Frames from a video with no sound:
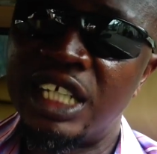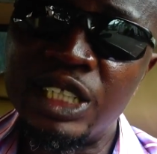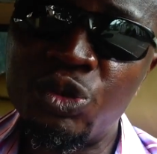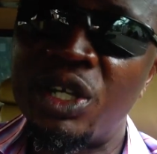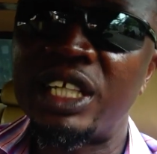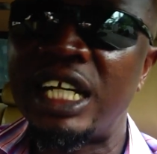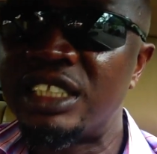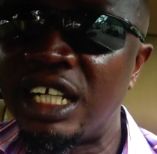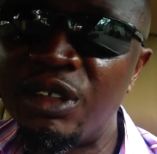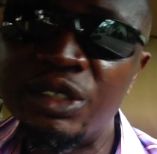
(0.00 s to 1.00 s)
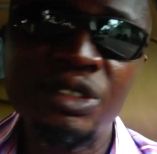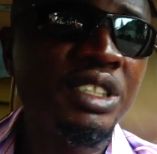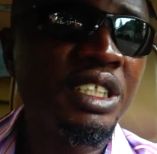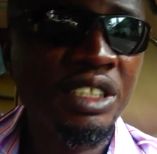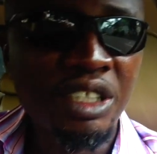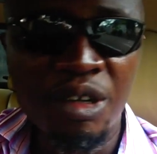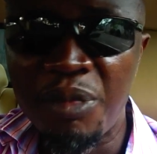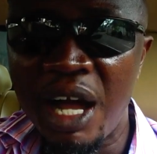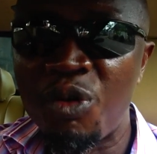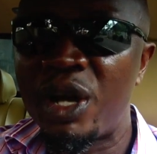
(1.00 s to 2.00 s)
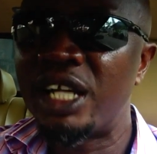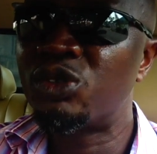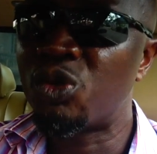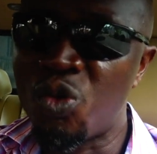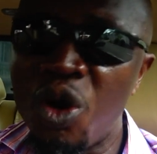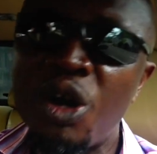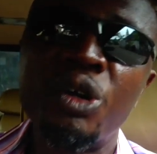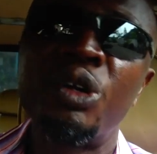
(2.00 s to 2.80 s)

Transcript: Guess what? As I reduced it on my way to work,